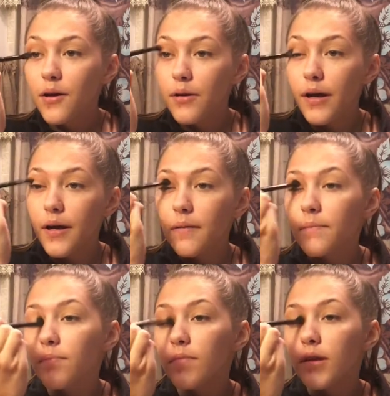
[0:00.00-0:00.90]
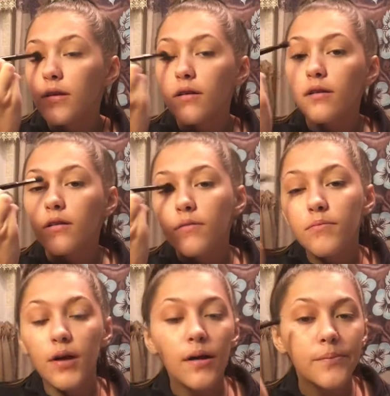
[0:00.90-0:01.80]
Okay.
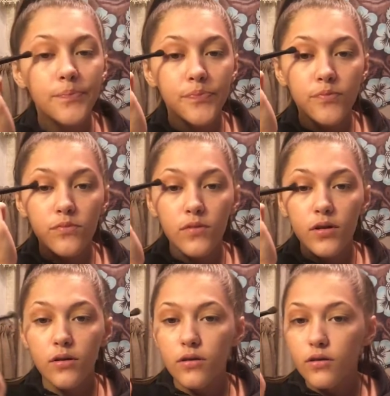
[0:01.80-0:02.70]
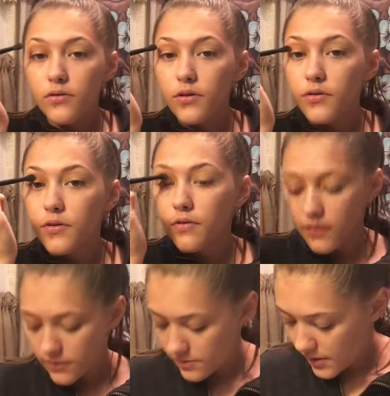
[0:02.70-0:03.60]
But, so there's the first